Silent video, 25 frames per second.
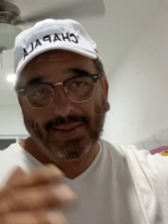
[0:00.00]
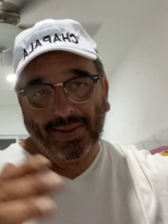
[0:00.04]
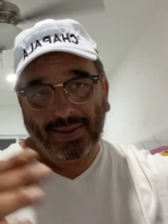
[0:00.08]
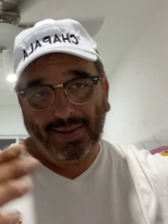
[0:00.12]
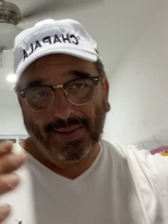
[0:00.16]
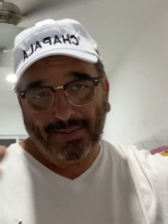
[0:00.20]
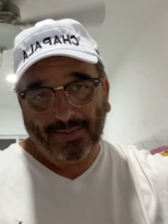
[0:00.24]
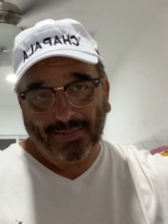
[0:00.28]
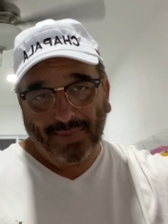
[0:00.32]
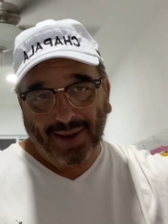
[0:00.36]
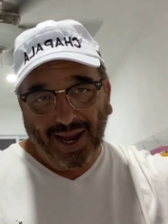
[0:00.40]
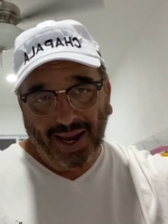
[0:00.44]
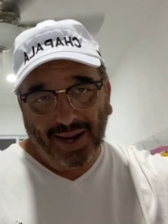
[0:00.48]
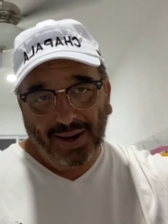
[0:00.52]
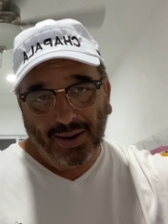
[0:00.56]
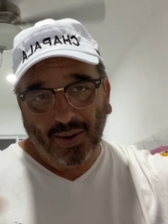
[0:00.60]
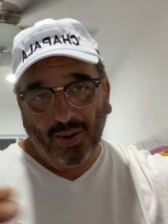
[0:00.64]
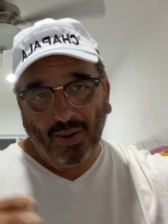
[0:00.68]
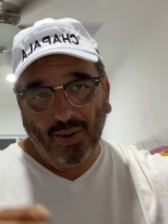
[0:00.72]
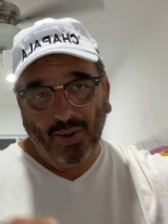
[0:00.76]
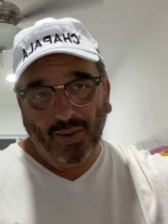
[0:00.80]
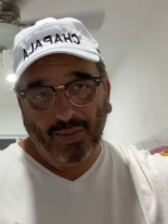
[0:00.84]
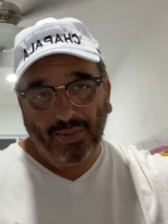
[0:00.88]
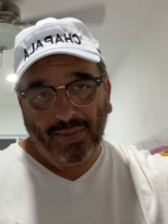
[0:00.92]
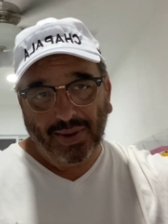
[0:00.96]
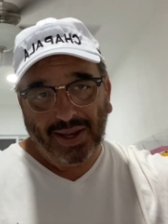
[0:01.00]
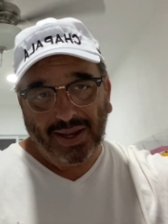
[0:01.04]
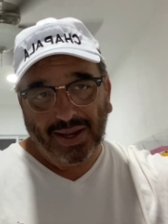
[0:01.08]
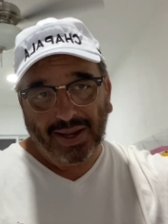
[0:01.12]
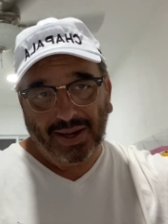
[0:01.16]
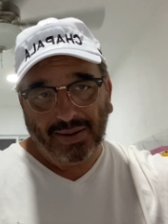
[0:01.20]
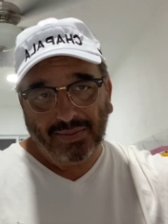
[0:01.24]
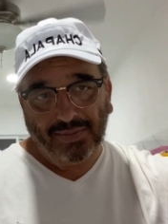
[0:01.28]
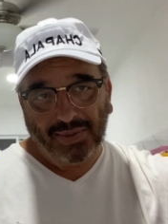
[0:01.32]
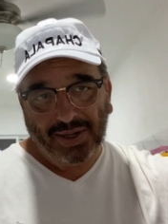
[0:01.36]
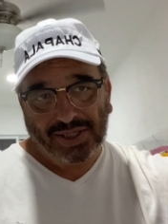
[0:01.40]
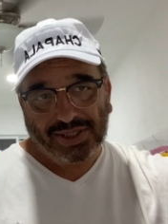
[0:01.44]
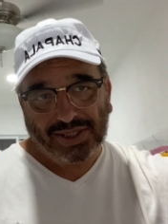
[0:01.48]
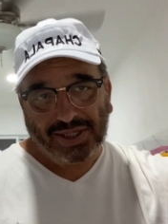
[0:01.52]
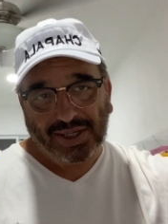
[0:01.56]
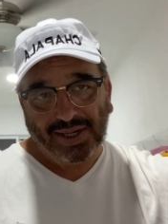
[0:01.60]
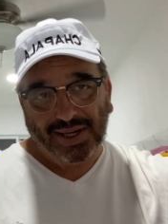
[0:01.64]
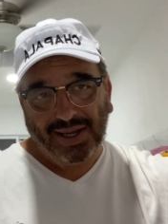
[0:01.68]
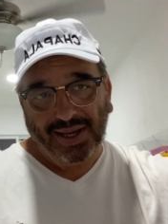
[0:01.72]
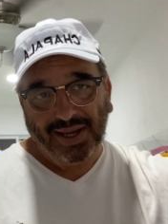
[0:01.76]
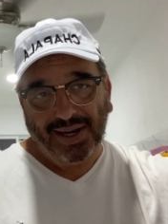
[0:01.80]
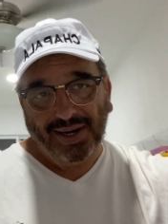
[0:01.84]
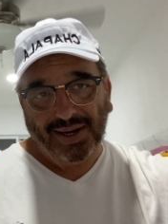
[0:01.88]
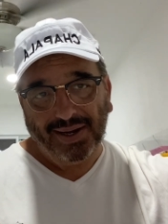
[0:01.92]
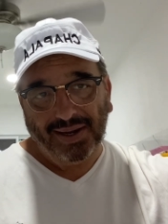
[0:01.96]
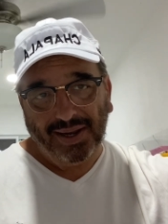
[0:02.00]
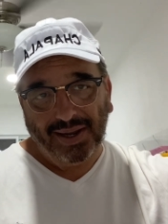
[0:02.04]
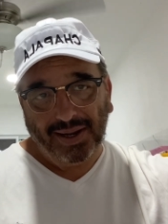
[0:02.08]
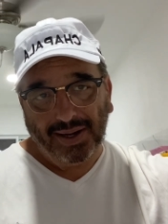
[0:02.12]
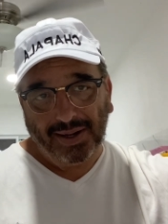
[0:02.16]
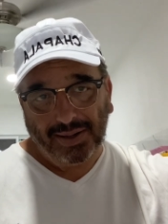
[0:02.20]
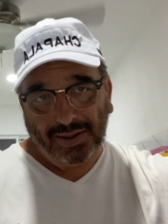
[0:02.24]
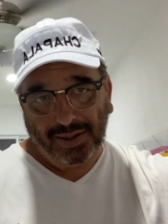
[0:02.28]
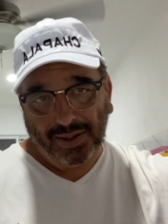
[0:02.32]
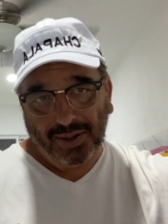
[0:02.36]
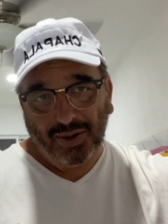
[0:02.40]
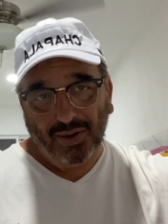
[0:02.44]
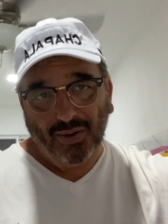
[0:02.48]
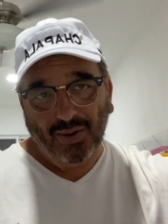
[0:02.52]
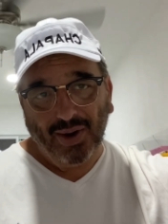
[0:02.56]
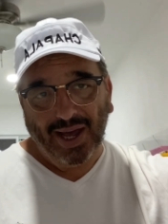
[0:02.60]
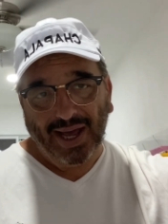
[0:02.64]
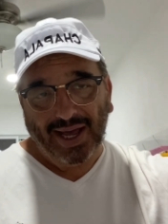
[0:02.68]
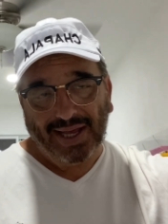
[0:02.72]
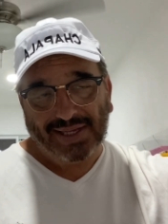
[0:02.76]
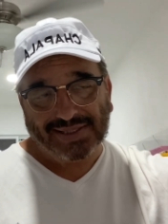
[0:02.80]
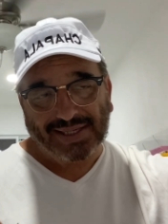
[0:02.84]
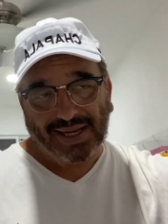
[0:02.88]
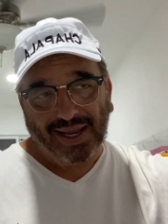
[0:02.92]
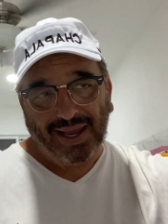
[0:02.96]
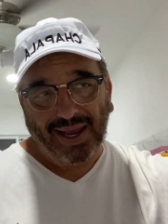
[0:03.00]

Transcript: my home in Michigan in the U.S.